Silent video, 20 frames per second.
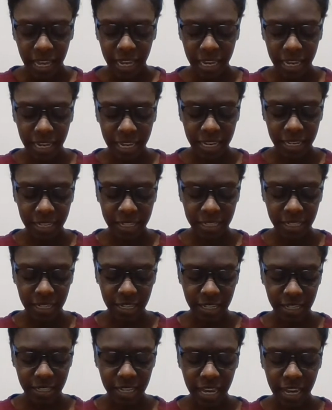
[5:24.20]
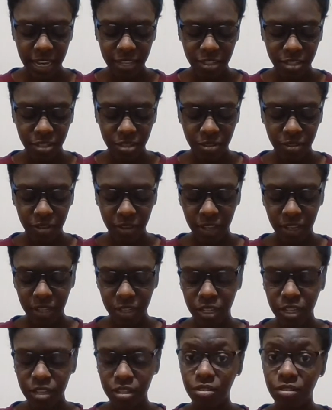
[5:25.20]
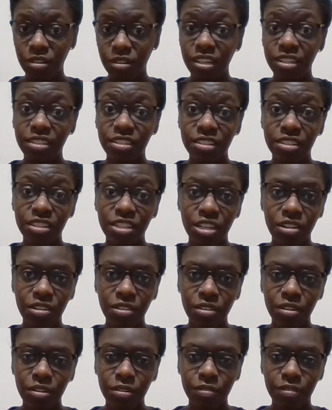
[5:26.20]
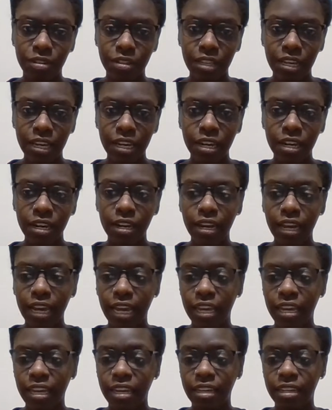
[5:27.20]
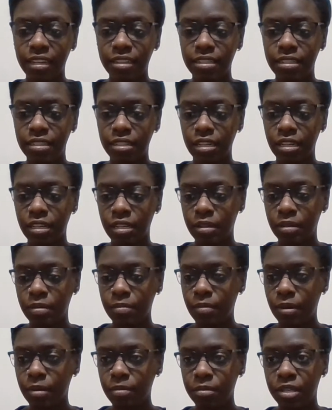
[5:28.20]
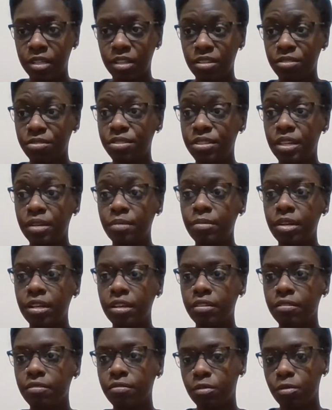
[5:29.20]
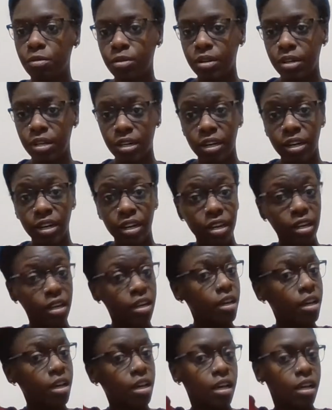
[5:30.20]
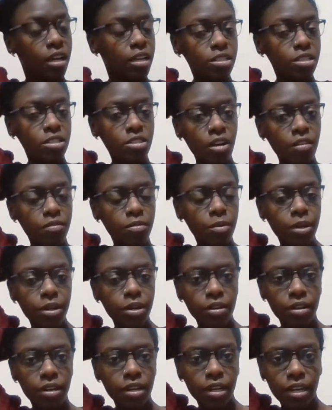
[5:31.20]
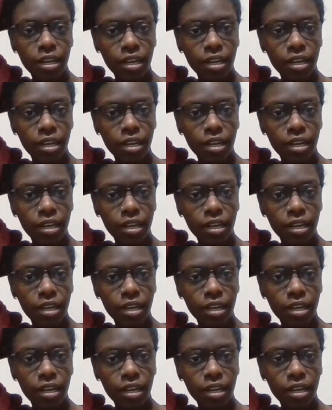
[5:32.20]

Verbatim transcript: And yeah, so you can donate to the channel over there, and I'm going to use that money for software,